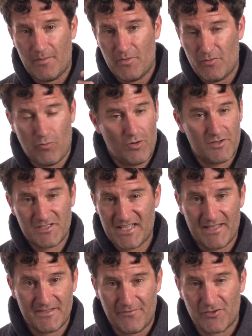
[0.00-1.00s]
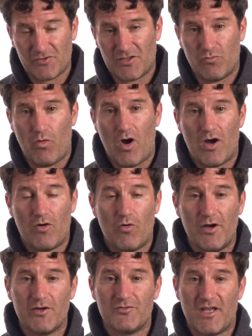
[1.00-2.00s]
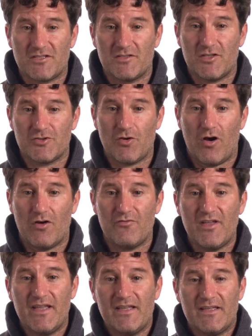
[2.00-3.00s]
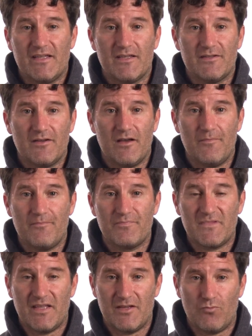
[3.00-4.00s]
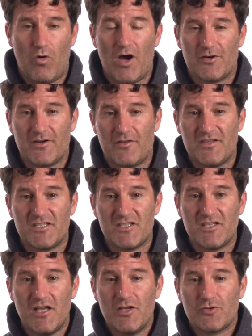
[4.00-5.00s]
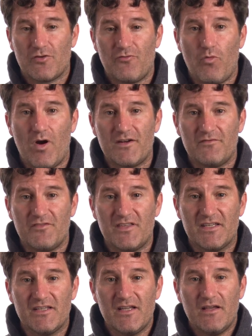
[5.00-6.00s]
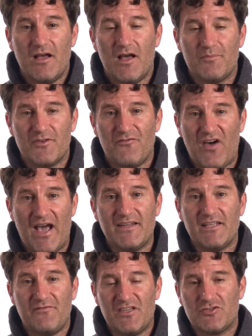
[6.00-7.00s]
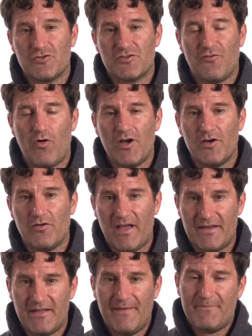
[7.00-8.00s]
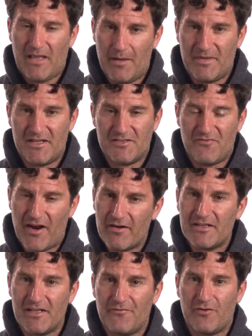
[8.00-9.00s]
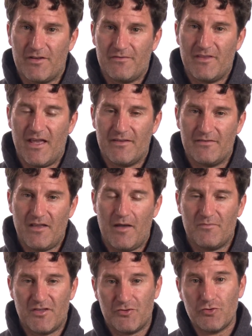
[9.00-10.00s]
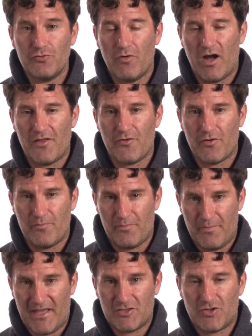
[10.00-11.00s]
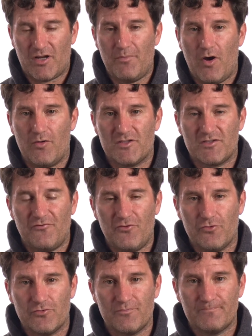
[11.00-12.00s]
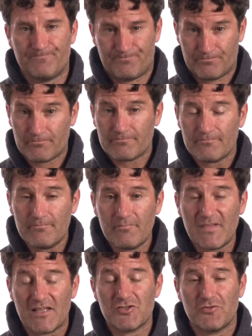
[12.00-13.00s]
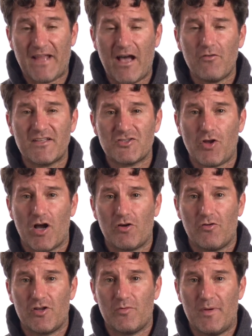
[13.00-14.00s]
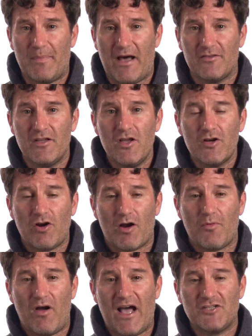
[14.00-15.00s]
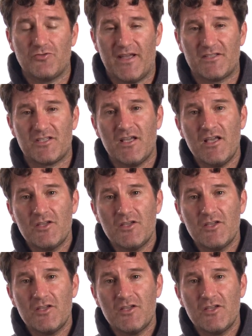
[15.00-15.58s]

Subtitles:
Or said differently, oil doesn't dissolve in water. Now, this is sort of one of the defining features of oil, and it is very different than the two other major components of food. So now let's talk a little bit about carbohydrates.